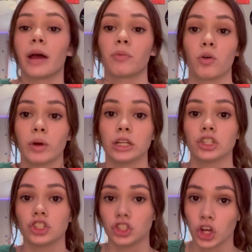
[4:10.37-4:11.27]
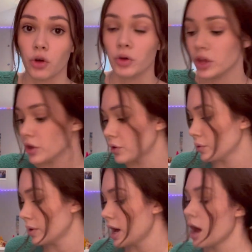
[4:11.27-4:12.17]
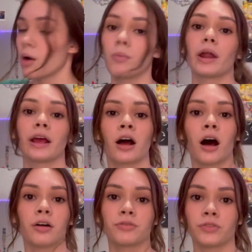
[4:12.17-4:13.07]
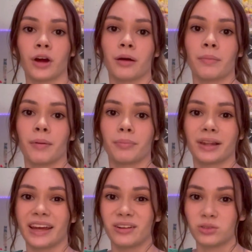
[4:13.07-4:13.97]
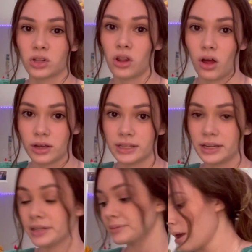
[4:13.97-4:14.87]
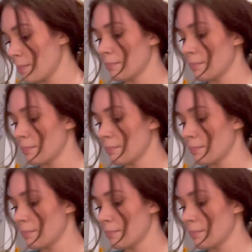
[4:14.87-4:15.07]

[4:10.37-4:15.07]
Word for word: I'm going to show you what I got from Plato's Closet.